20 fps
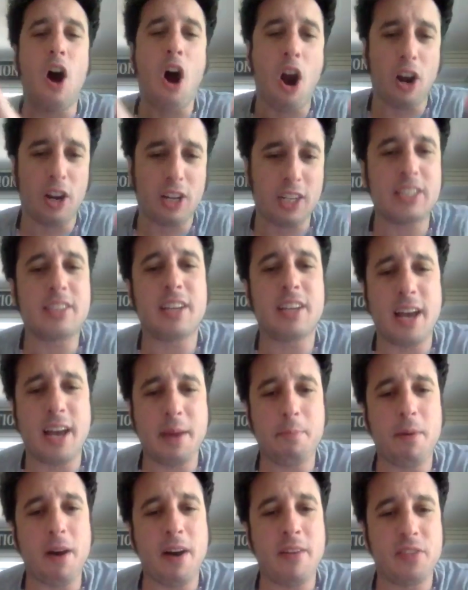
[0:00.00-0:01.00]

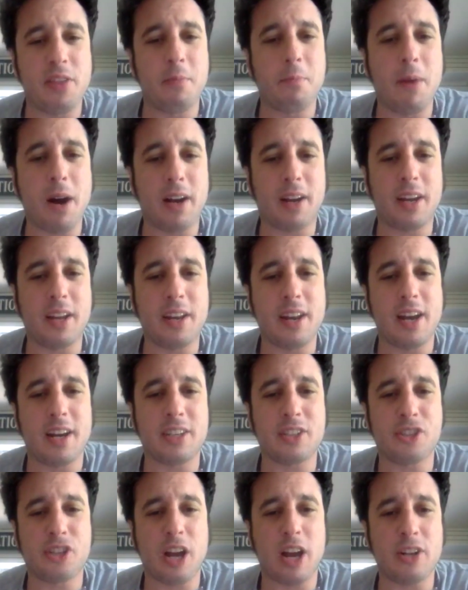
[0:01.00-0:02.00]
archetype of the
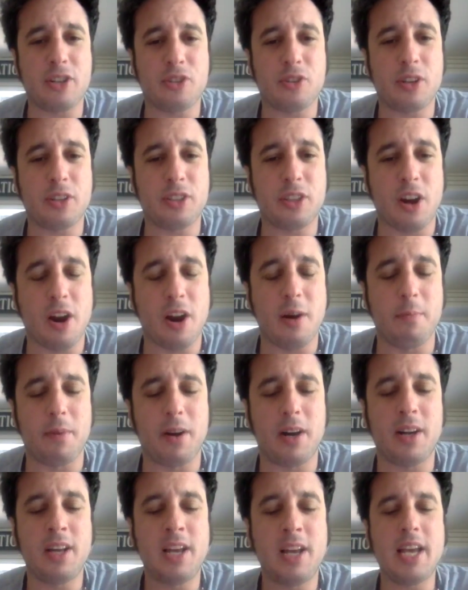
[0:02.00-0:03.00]
Maharaja
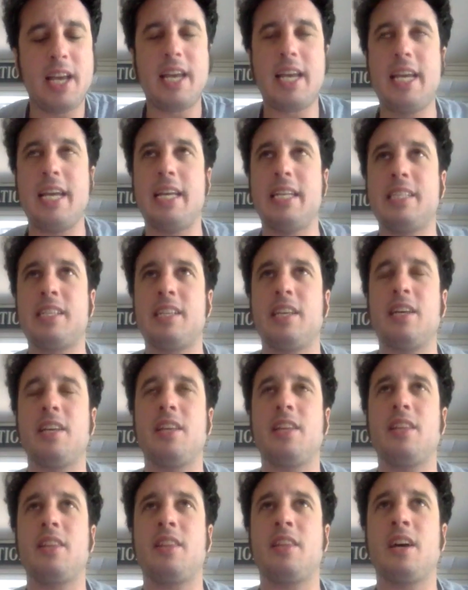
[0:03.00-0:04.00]
Dharma is
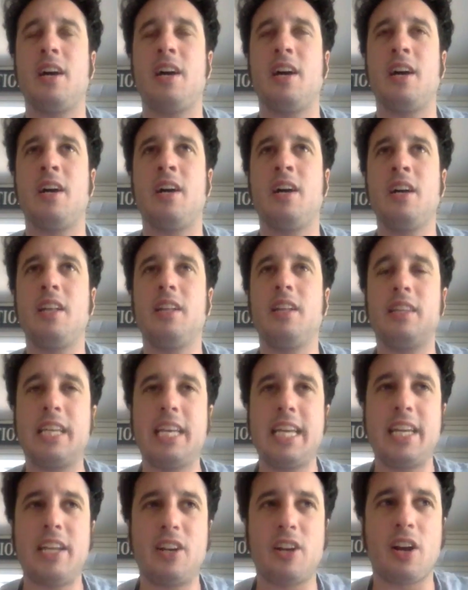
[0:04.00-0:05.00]
the
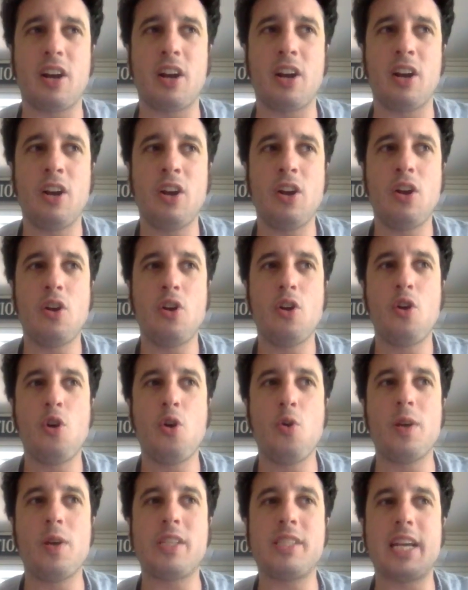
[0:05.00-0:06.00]
leader
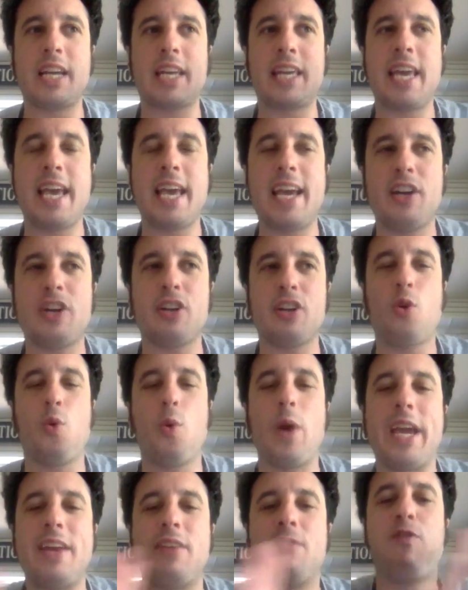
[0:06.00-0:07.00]
who is a king or
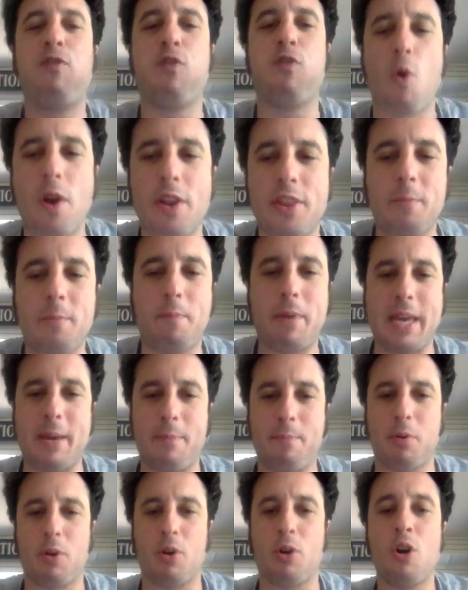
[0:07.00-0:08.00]
queen for the
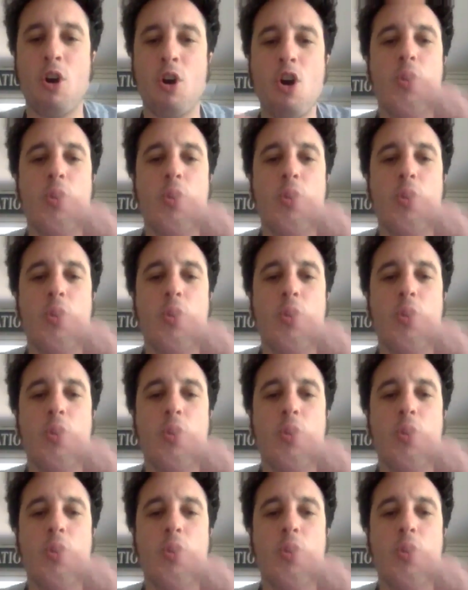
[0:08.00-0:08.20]
people,